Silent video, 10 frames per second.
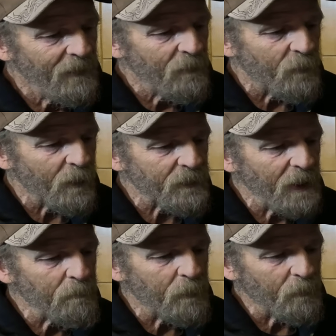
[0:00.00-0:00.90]
For
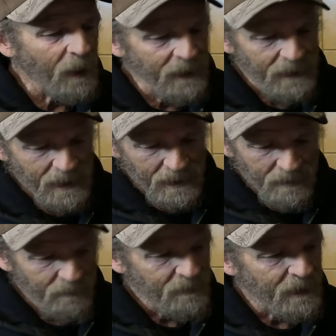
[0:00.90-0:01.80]
example, right
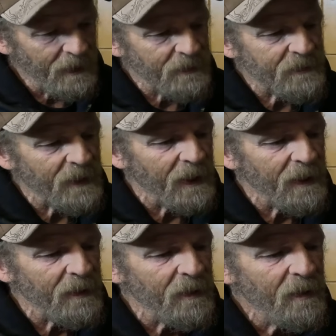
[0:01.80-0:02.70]
now it is
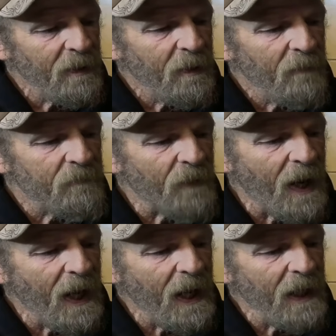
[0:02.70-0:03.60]
saying
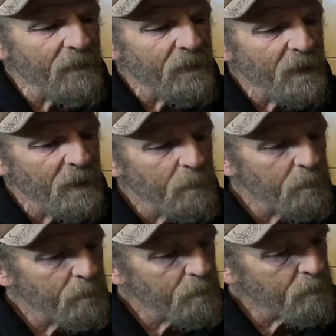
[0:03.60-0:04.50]
5
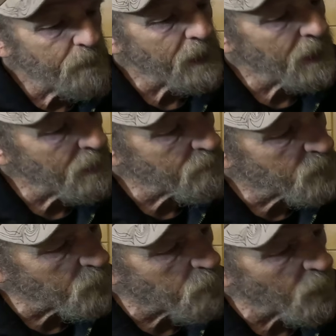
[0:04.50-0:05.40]

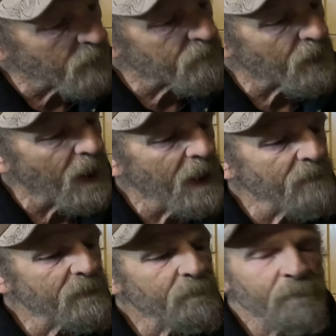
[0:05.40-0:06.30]
PM2.5.
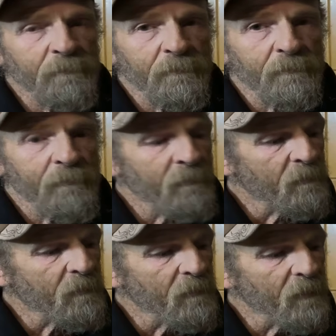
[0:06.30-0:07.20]

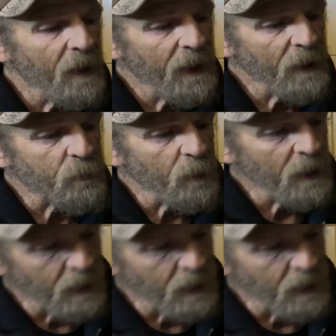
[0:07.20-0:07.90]
Now that's really